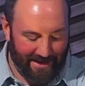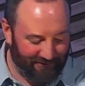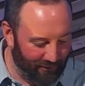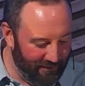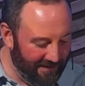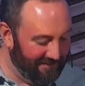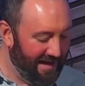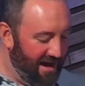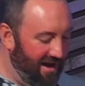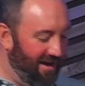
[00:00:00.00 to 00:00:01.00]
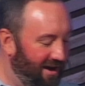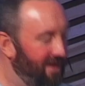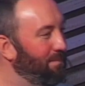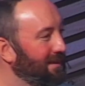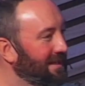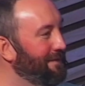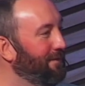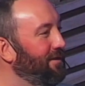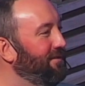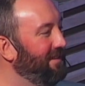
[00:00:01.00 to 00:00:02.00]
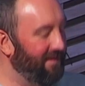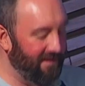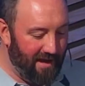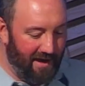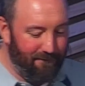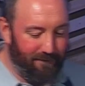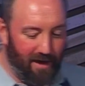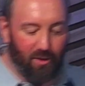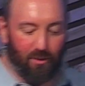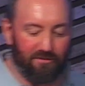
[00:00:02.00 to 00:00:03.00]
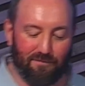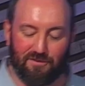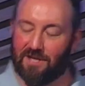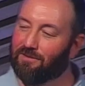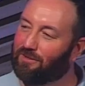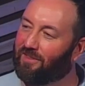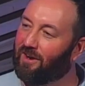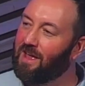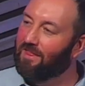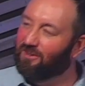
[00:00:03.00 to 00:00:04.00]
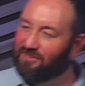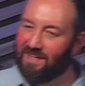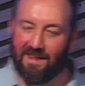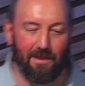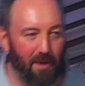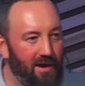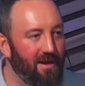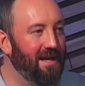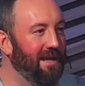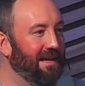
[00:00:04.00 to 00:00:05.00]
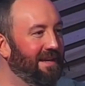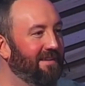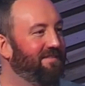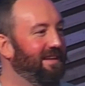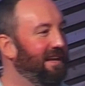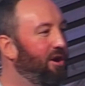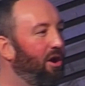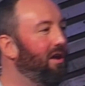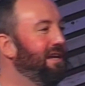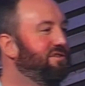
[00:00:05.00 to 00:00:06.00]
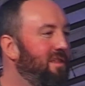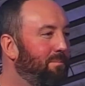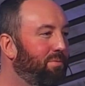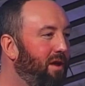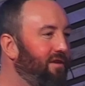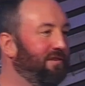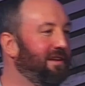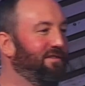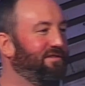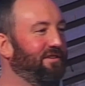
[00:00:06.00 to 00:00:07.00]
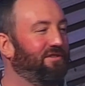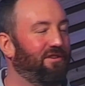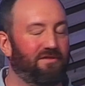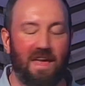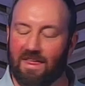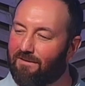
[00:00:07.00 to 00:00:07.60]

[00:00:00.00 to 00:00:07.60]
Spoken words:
And so these unbelievers, the followers of Jesus, they're seeing them hugging and kissing and calling each other brothers and sisters.